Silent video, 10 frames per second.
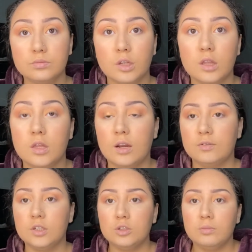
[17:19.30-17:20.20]
I'm gonna
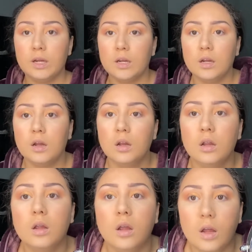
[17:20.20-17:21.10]
have to do my
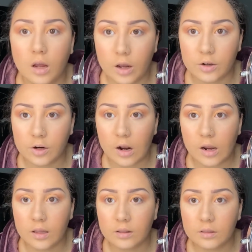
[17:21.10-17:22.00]
under
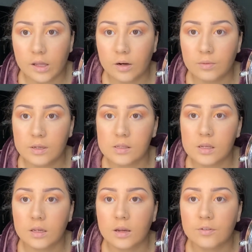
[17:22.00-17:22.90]
eye. That always,
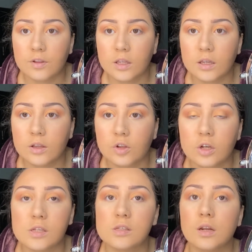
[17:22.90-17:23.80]
like, I feel like a look
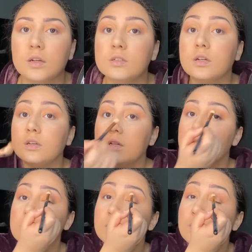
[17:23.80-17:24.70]
is not done
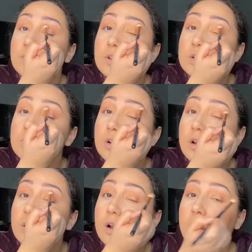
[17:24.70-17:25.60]
until you finish your
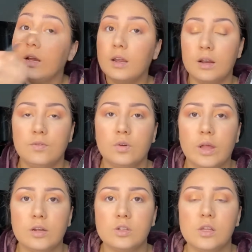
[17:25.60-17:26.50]
under eye and have your
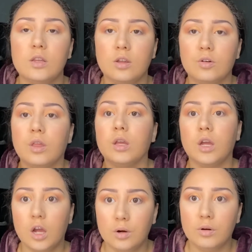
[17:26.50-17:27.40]
lashes on, and then you're like,
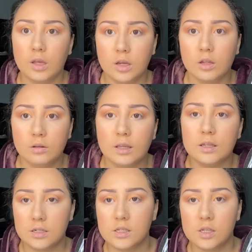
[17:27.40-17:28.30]
oh, okay, good, like it
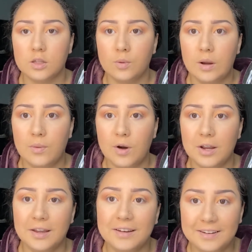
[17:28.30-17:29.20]
does look the way I want
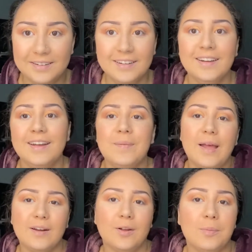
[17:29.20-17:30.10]
it. I
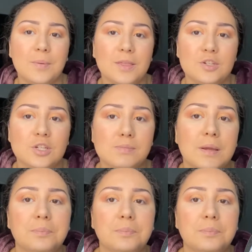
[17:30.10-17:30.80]
don't know, maybe that's just me.